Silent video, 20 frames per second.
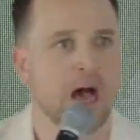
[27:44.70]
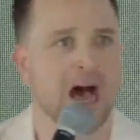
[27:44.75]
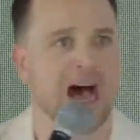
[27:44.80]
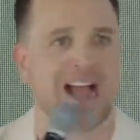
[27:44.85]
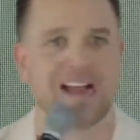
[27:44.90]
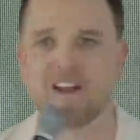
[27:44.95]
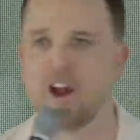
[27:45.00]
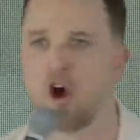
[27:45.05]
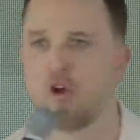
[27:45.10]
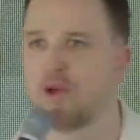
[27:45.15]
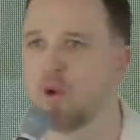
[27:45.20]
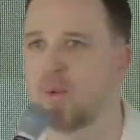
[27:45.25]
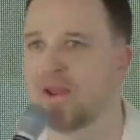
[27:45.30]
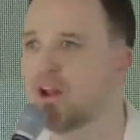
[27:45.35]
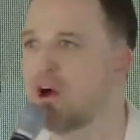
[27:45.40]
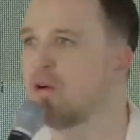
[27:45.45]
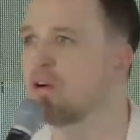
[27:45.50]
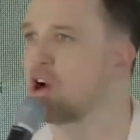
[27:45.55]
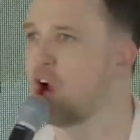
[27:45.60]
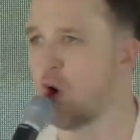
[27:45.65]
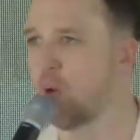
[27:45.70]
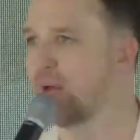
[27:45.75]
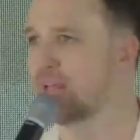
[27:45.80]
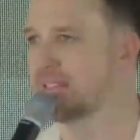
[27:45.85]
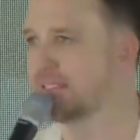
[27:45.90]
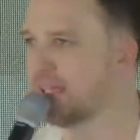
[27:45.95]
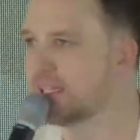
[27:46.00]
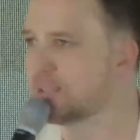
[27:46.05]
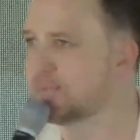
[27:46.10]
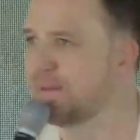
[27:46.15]
I know that we don't
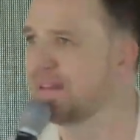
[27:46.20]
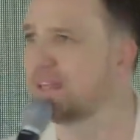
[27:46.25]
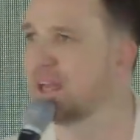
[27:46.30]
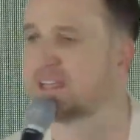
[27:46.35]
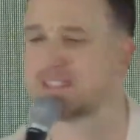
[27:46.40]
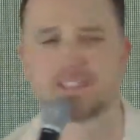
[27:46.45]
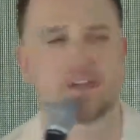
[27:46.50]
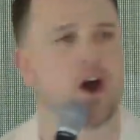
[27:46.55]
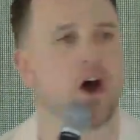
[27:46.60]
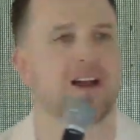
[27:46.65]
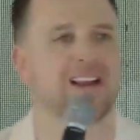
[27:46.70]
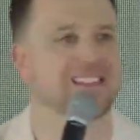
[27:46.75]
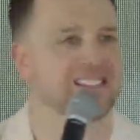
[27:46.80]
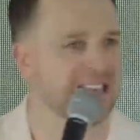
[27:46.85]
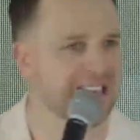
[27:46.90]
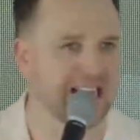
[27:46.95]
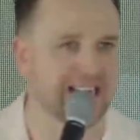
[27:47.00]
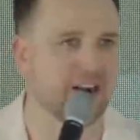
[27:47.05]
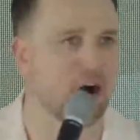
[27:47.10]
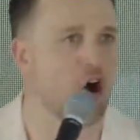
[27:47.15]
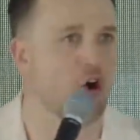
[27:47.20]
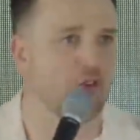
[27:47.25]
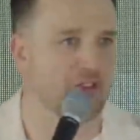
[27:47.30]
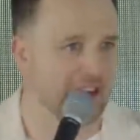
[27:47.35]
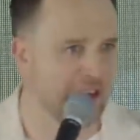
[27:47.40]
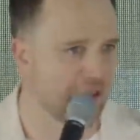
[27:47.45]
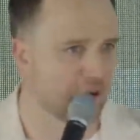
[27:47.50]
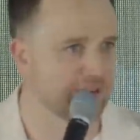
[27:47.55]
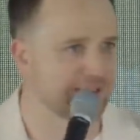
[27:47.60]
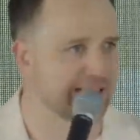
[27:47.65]
coexist because God isn't like all
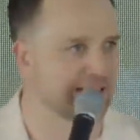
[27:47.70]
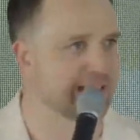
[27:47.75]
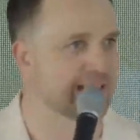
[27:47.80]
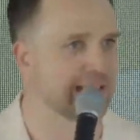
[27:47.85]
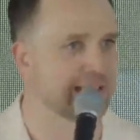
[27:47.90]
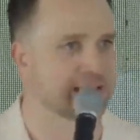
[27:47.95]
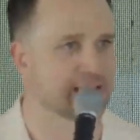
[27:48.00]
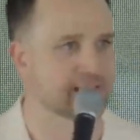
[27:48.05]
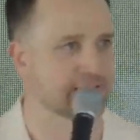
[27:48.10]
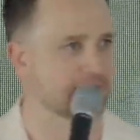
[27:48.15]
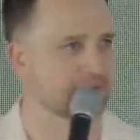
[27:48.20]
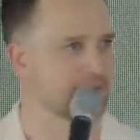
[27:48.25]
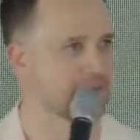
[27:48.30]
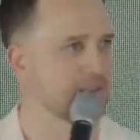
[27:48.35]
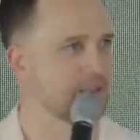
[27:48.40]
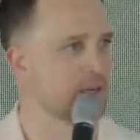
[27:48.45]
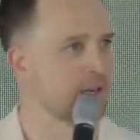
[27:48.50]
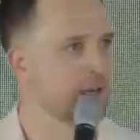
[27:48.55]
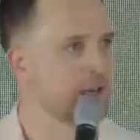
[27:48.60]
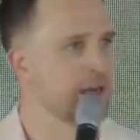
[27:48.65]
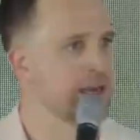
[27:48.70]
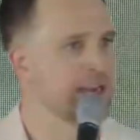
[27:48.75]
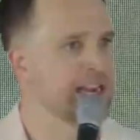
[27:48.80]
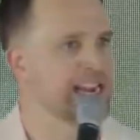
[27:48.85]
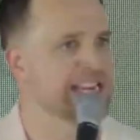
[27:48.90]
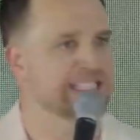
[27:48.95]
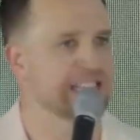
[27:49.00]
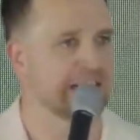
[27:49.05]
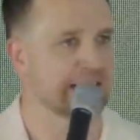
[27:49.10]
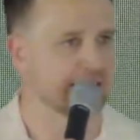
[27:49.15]
the other deities.
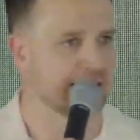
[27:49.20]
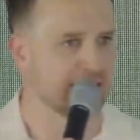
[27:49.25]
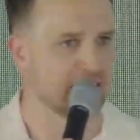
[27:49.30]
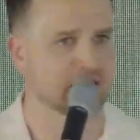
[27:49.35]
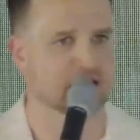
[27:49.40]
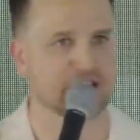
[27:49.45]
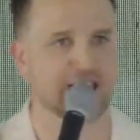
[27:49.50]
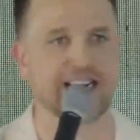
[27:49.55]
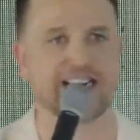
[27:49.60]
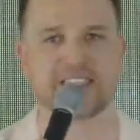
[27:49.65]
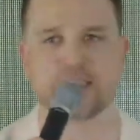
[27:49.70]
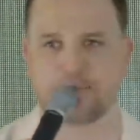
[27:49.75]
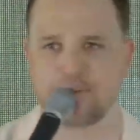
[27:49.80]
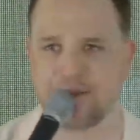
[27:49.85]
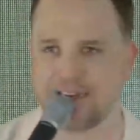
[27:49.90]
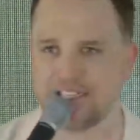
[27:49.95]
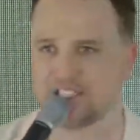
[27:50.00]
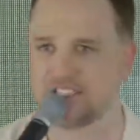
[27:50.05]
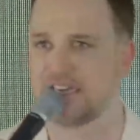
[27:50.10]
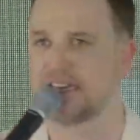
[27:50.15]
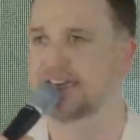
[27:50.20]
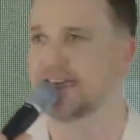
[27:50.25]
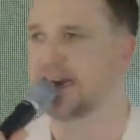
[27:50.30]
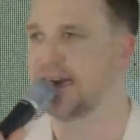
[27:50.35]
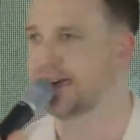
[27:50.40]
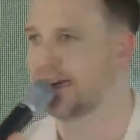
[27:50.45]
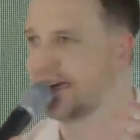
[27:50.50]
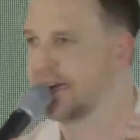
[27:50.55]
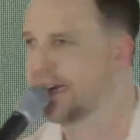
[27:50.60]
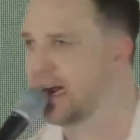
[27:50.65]
He's not a little G, he's a big G. Can
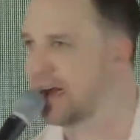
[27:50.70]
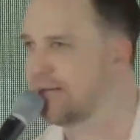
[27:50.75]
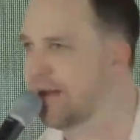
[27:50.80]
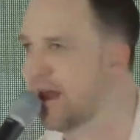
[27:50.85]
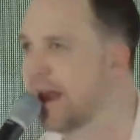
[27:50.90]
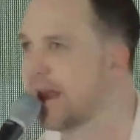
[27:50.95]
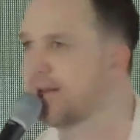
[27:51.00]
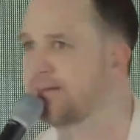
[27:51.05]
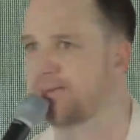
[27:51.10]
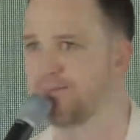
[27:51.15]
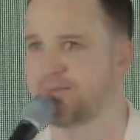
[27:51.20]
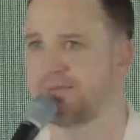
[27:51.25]
I get an amen?